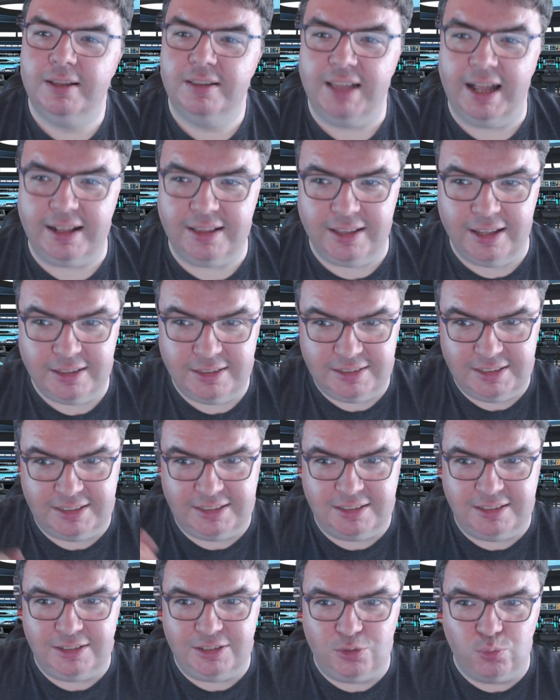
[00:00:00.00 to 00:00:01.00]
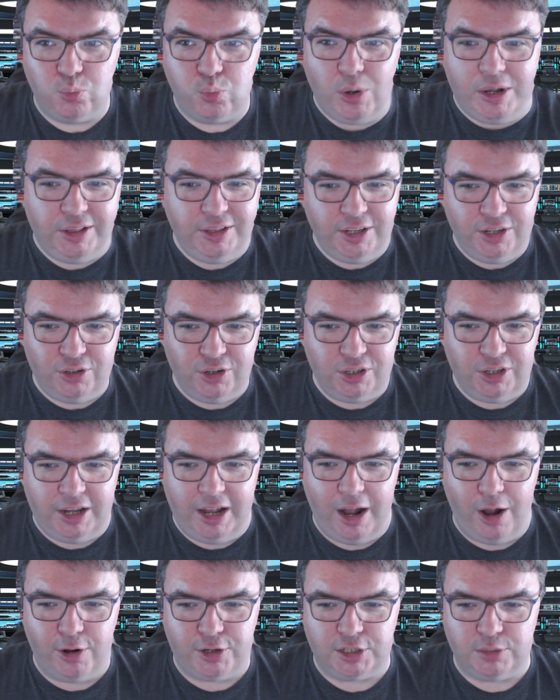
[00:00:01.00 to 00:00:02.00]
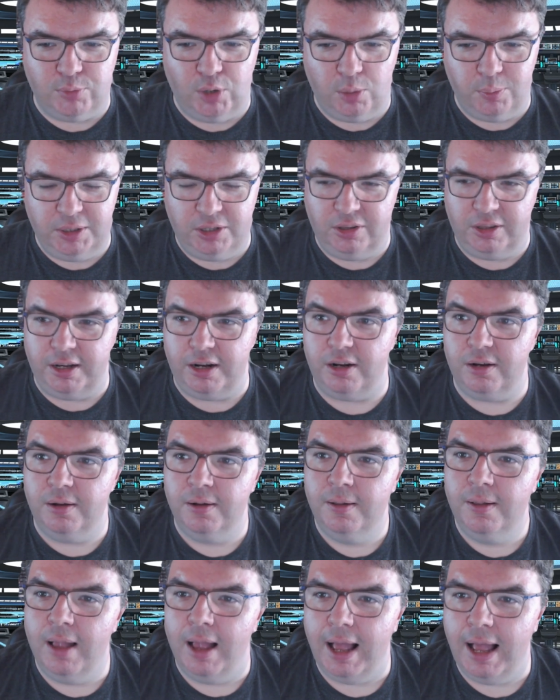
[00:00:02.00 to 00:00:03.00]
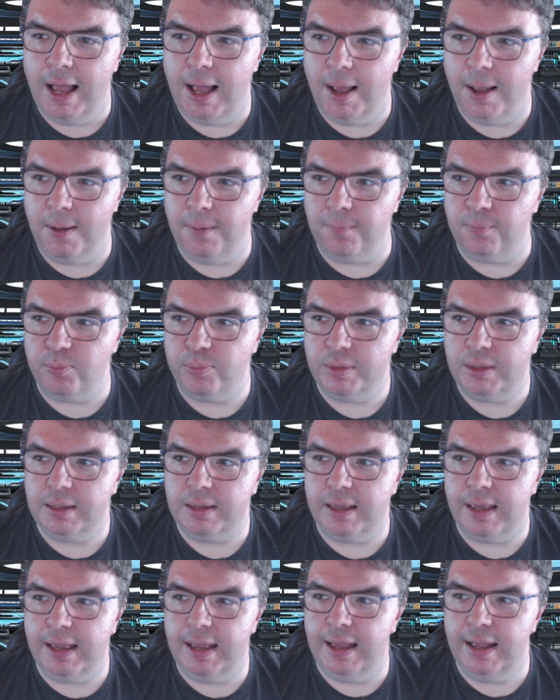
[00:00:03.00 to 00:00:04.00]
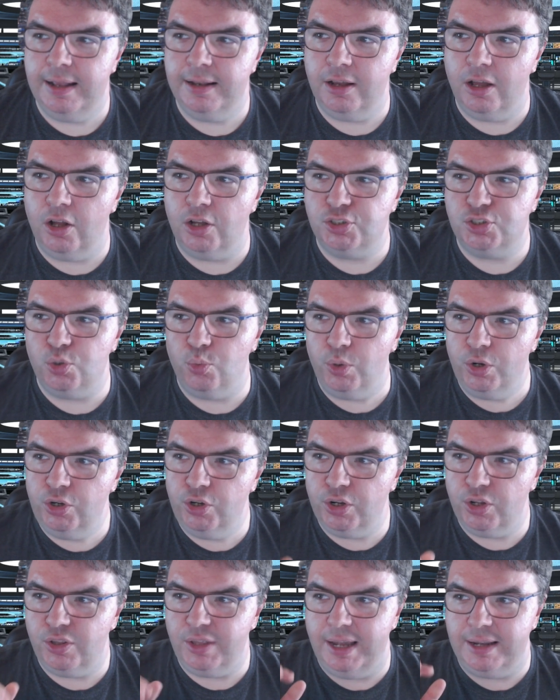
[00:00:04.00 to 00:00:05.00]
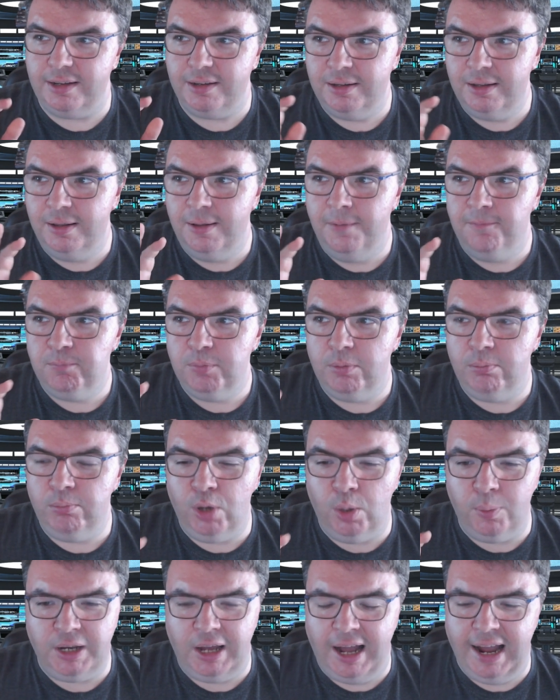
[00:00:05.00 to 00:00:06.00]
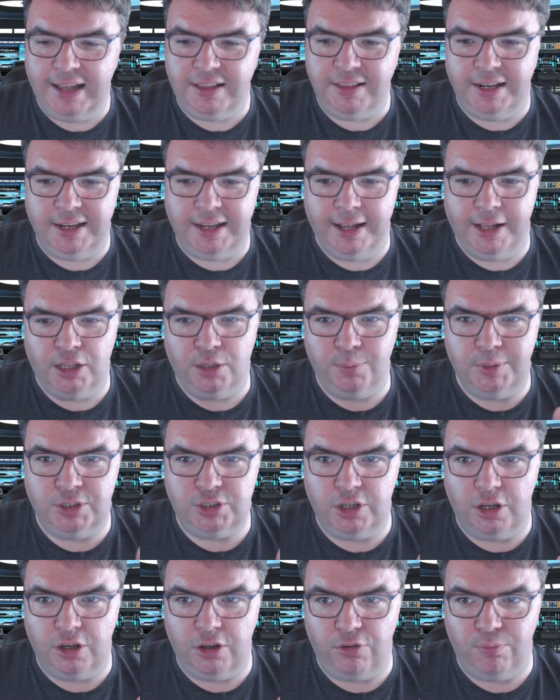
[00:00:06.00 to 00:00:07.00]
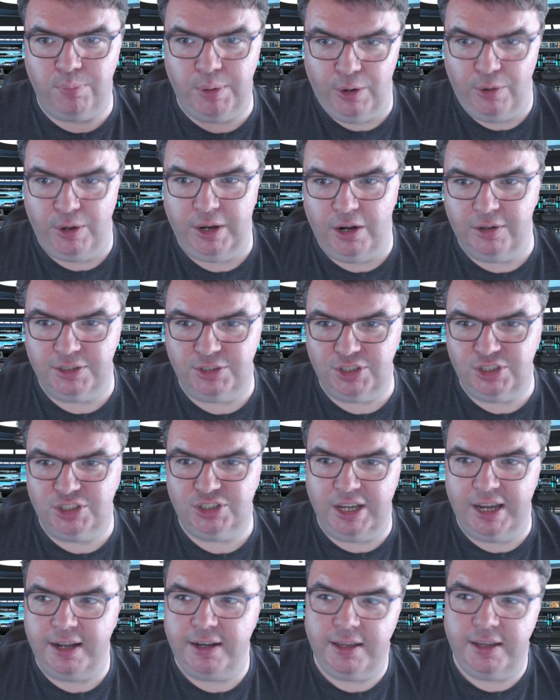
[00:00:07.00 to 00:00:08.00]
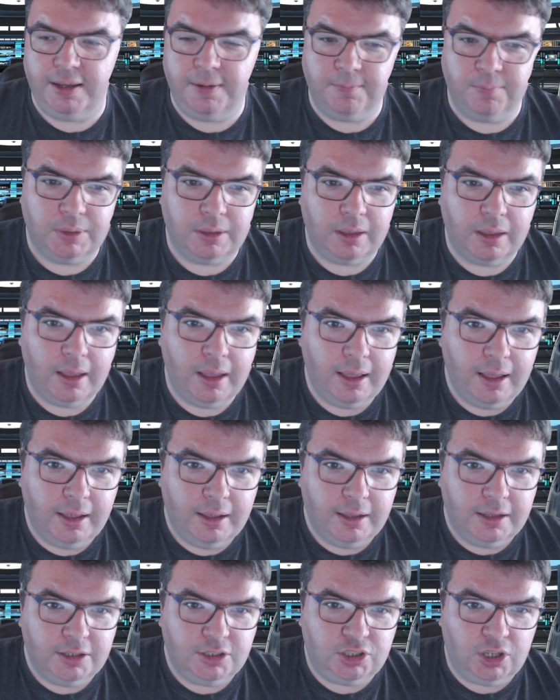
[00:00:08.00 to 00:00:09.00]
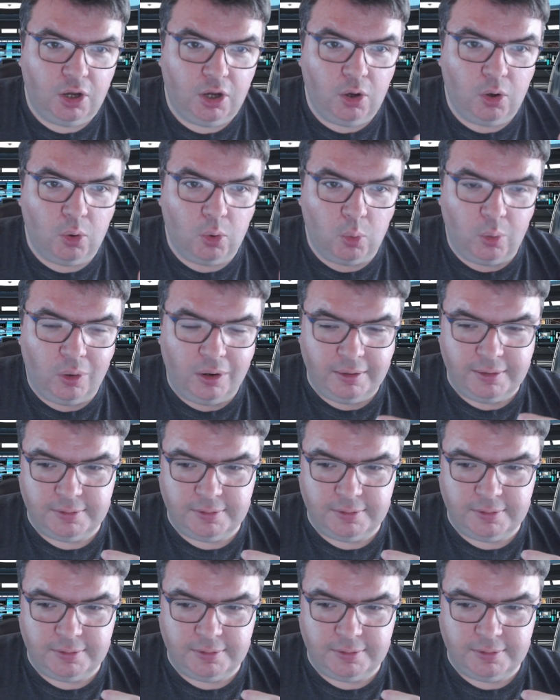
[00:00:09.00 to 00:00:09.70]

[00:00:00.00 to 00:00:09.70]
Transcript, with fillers: Like, a really good character moment there, um, and also a good like moment highlighting elements of Barrayaran society. So,